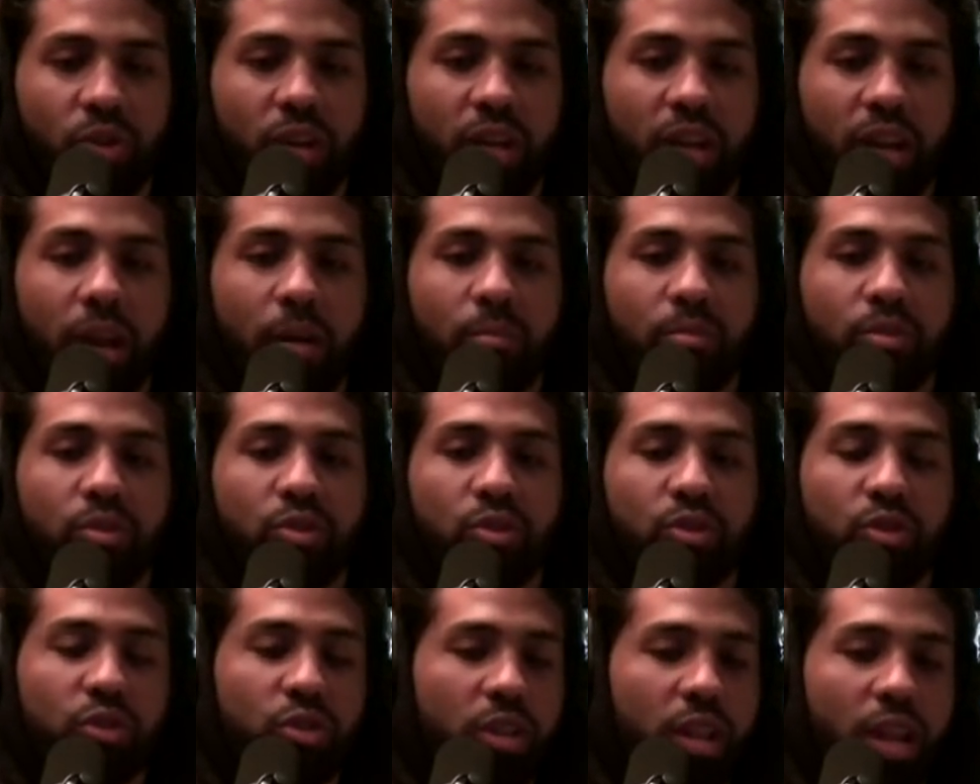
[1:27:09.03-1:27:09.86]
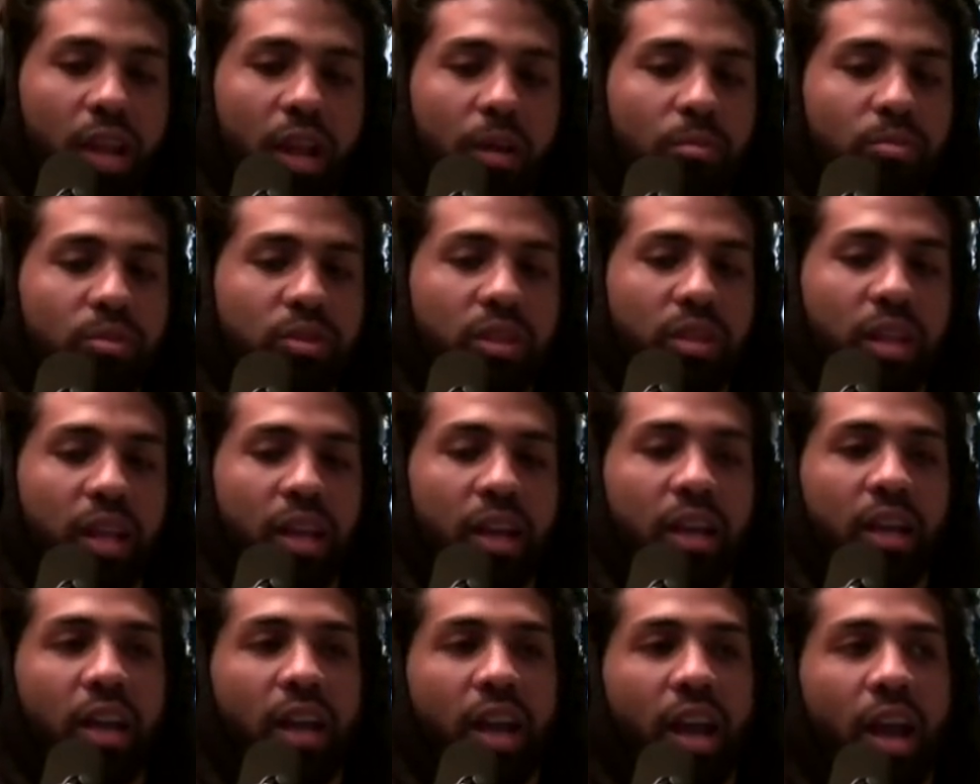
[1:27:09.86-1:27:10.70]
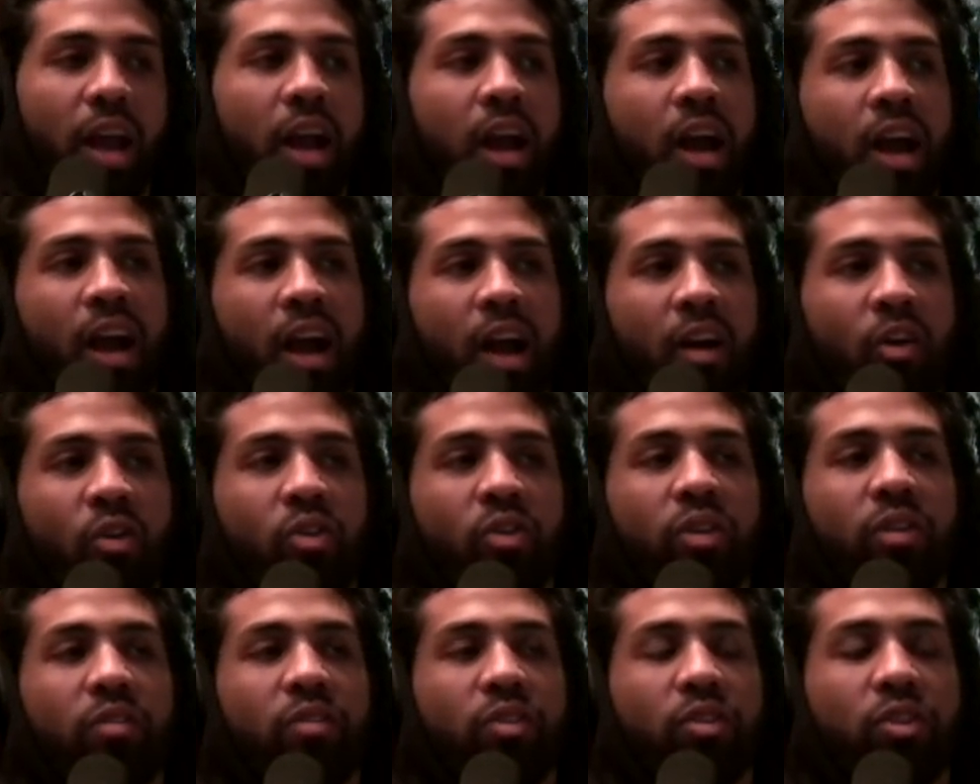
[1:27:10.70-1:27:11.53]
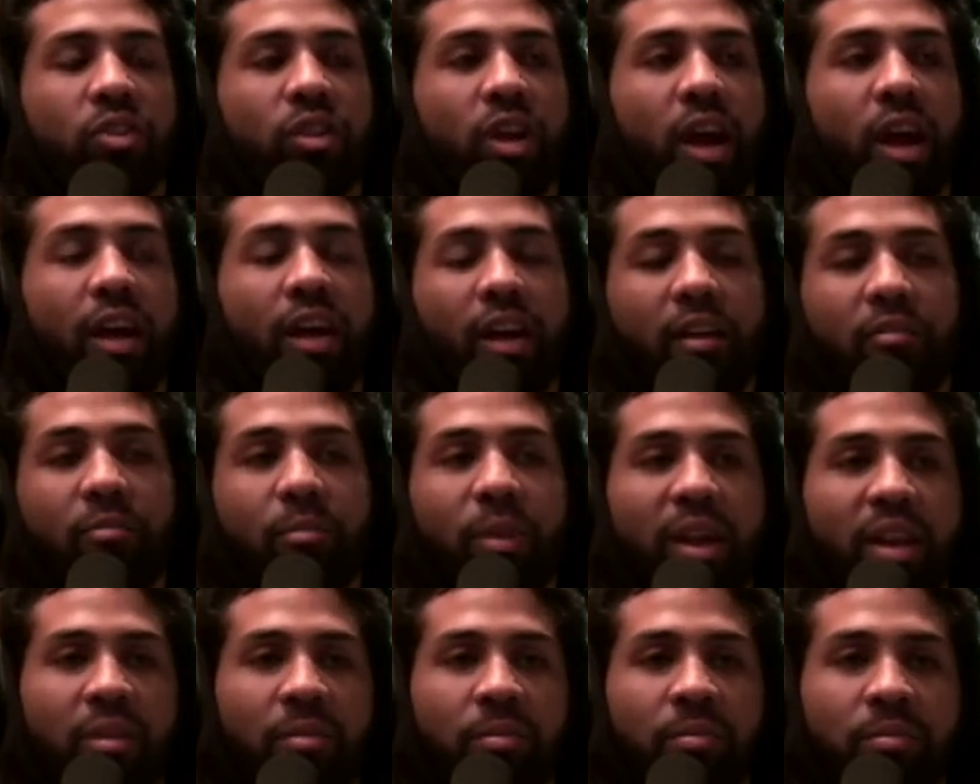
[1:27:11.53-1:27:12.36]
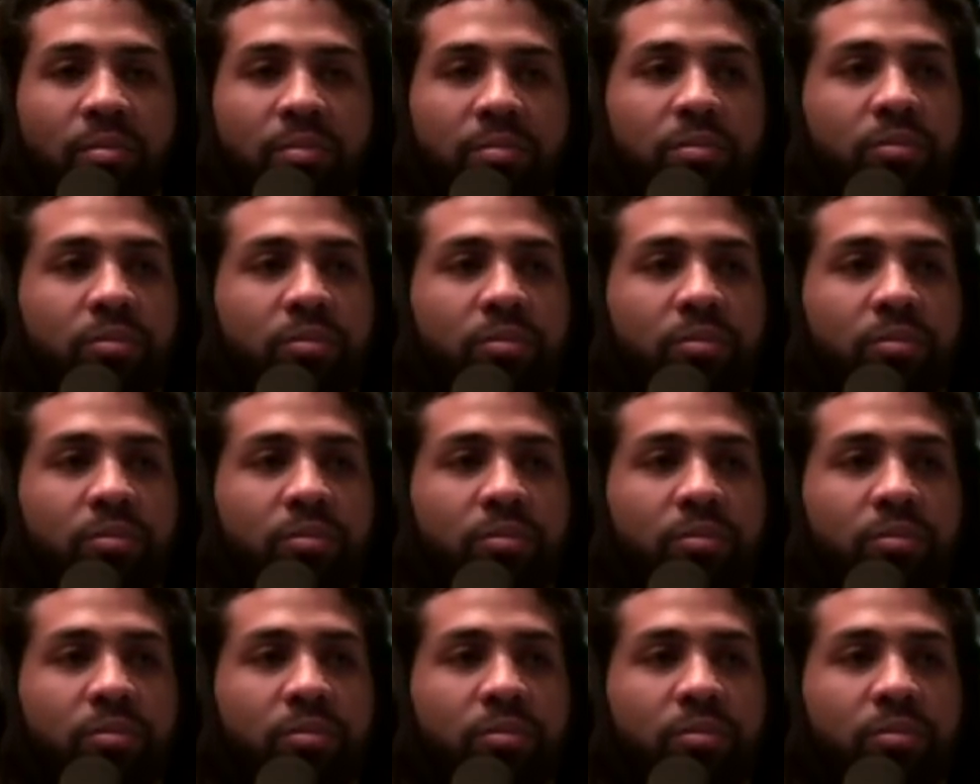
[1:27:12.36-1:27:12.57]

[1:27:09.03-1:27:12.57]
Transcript: And I'm like, I'm like, I don't even, I, I've met him.